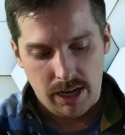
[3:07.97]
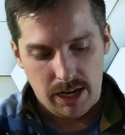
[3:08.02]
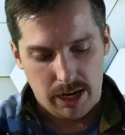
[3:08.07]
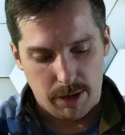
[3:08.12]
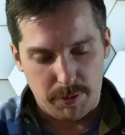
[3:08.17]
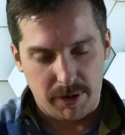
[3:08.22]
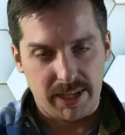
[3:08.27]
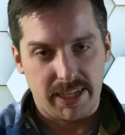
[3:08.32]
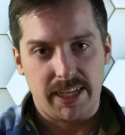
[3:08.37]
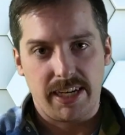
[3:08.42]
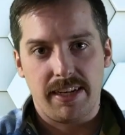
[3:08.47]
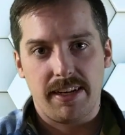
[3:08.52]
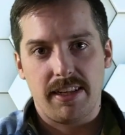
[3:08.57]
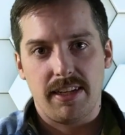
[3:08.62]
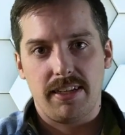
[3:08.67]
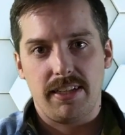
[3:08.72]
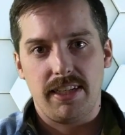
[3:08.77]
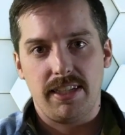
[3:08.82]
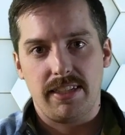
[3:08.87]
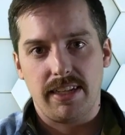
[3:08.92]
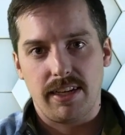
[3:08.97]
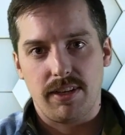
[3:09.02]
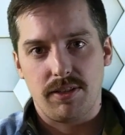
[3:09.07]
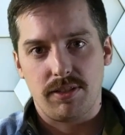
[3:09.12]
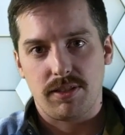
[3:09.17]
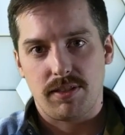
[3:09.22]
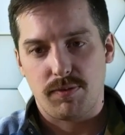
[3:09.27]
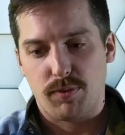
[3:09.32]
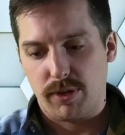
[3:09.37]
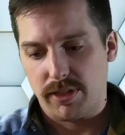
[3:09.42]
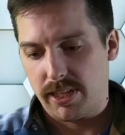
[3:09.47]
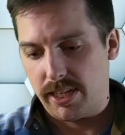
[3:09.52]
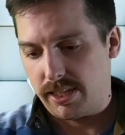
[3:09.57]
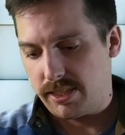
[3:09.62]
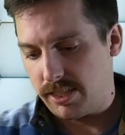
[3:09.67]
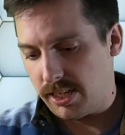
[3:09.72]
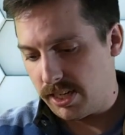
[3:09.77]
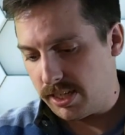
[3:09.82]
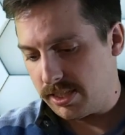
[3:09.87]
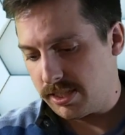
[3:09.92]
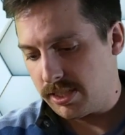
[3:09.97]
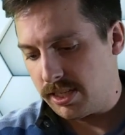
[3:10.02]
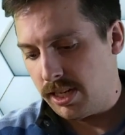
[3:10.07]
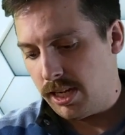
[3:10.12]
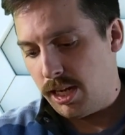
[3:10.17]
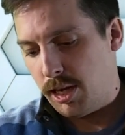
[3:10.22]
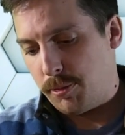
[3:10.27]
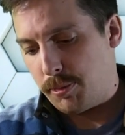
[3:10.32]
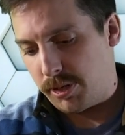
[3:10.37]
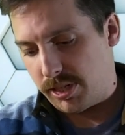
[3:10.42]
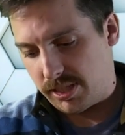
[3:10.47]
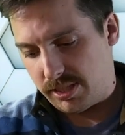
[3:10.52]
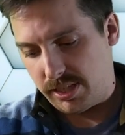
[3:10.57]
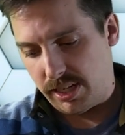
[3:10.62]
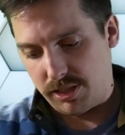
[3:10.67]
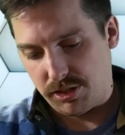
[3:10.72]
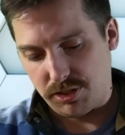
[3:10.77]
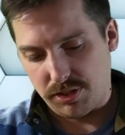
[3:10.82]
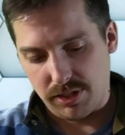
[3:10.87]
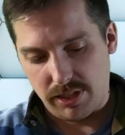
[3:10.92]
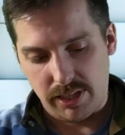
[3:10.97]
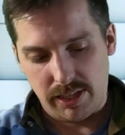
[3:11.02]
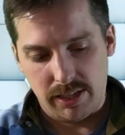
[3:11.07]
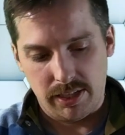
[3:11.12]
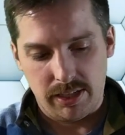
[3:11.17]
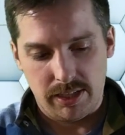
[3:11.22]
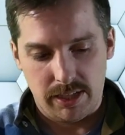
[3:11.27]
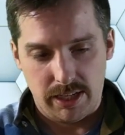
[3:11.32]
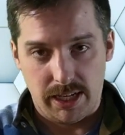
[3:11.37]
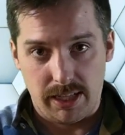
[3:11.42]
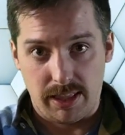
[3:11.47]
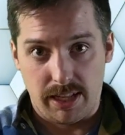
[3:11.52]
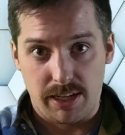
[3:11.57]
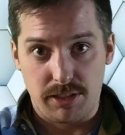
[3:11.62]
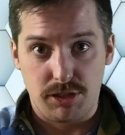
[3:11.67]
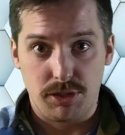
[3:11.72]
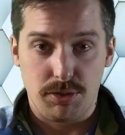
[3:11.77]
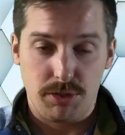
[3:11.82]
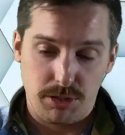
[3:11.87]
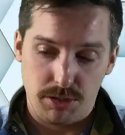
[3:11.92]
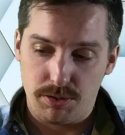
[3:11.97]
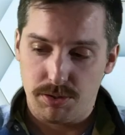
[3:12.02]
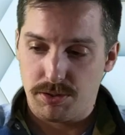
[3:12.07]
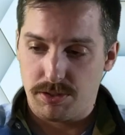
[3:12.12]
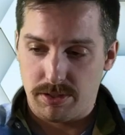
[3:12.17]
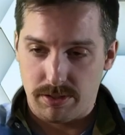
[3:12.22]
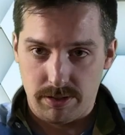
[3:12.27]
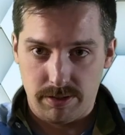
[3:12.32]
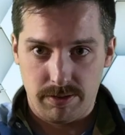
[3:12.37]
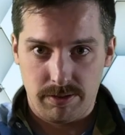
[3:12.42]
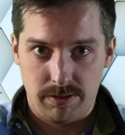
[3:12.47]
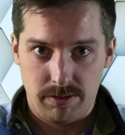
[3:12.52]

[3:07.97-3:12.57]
I'm not going to get into the details of what that does, but essentially it lets you use